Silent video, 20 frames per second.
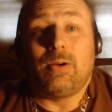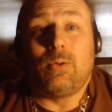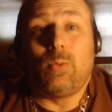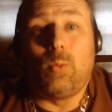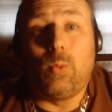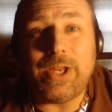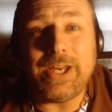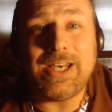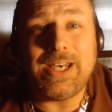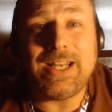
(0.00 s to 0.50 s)

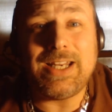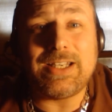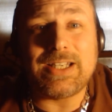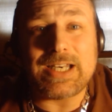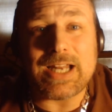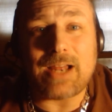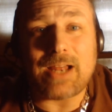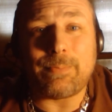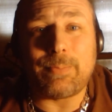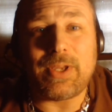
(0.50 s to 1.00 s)
we need to
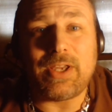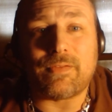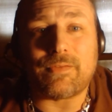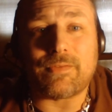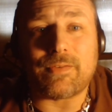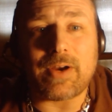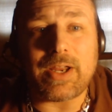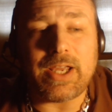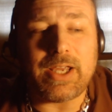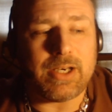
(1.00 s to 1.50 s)
not be
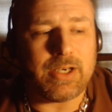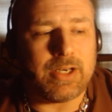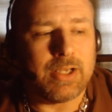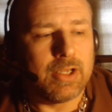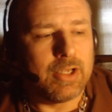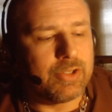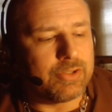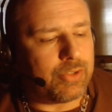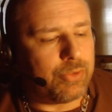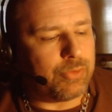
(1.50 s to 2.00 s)
afraid
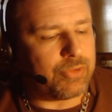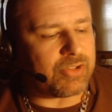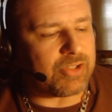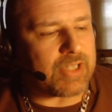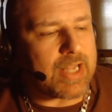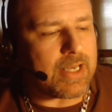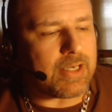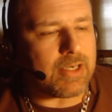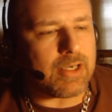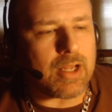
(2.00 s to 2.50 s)
to
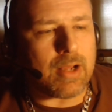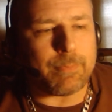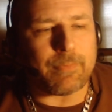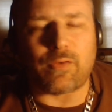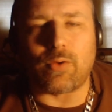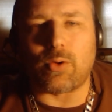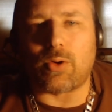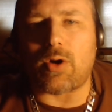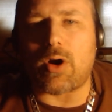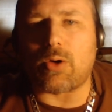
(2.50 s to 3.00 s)
stand up
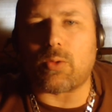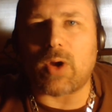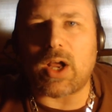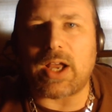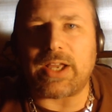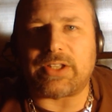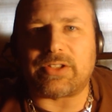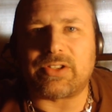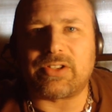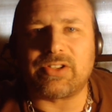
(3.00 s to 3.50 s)
for our
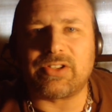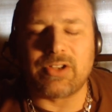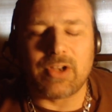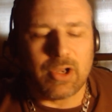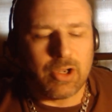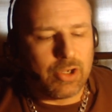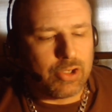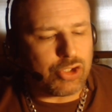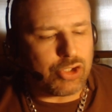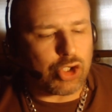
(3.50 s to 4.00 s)
rights,
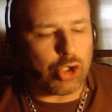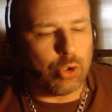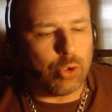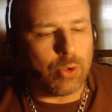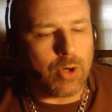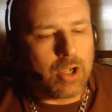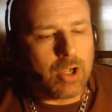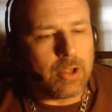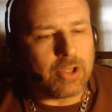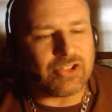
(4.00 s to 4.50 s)

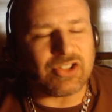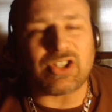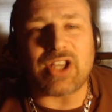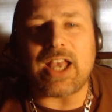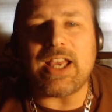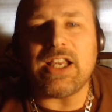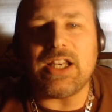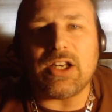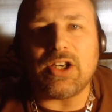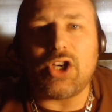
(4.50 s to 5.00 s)
to
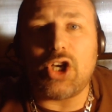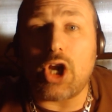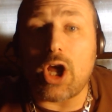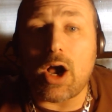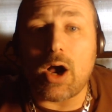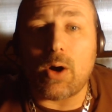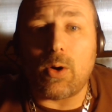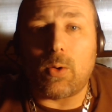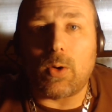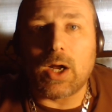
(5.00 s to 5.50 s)
say
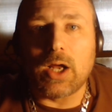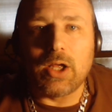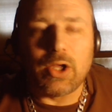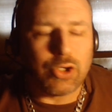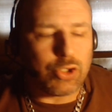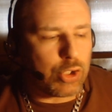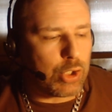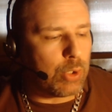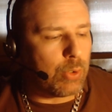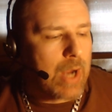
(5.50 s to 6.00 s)
no,
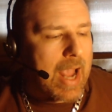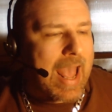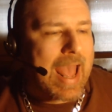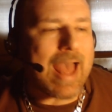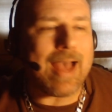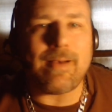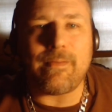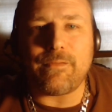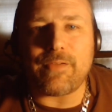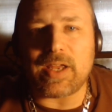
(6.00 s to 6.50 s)
to
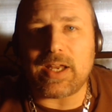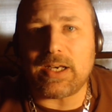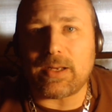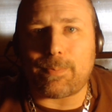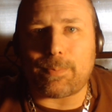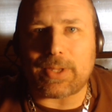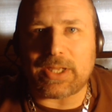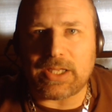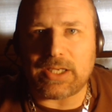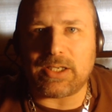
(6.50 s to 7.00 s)
have an
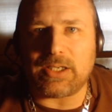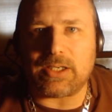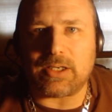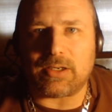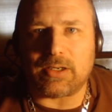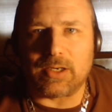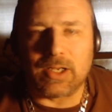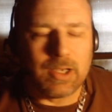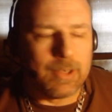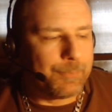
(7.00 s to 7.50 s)

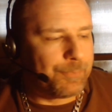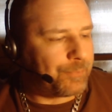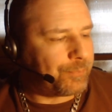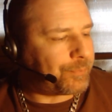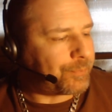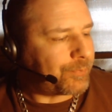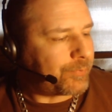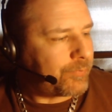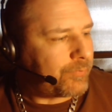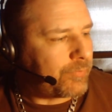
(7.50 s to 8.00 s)
opinion,
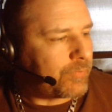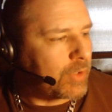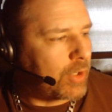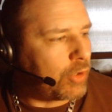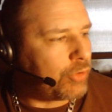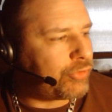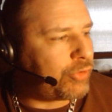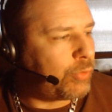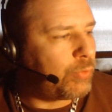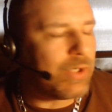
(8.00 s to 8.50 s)

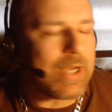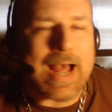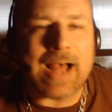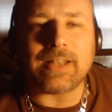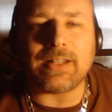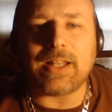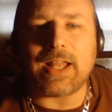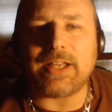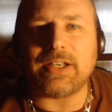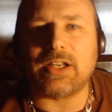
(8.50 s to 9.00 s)
to
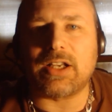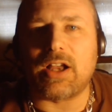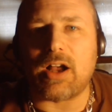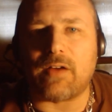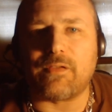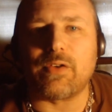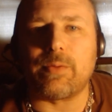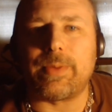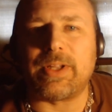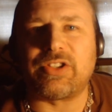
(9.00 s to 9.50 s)
not let
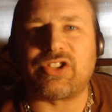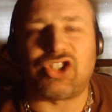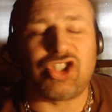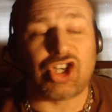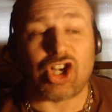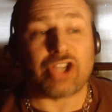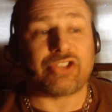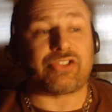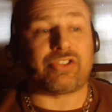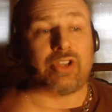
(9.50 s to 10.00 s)
governments
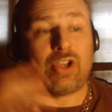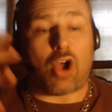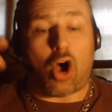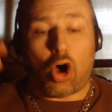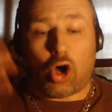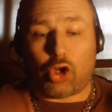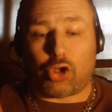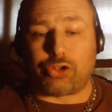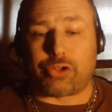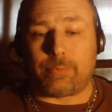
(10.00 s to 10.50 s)
just
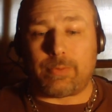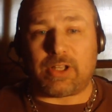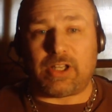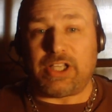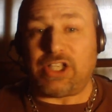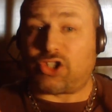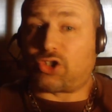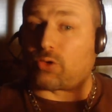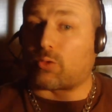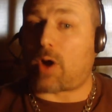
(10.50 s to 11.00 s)

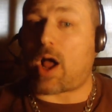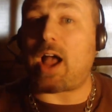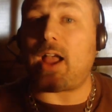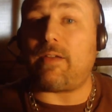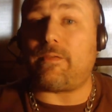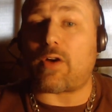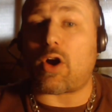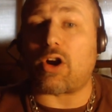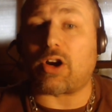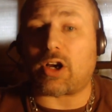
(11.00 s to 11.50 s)
ultimately
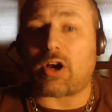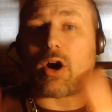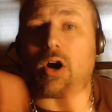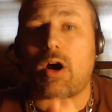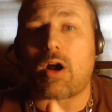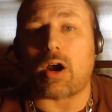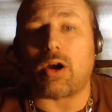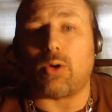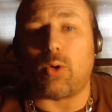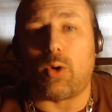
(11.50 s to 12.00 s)
drive our
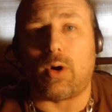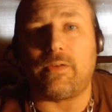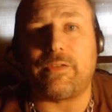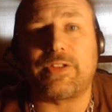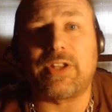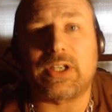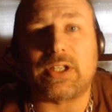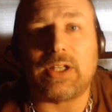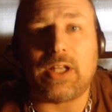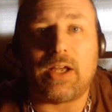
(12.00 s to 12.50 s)
car off
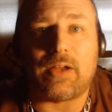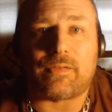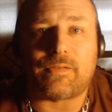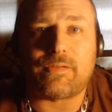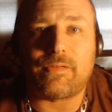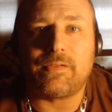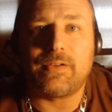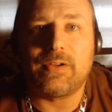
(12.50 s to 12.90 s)
the cliff.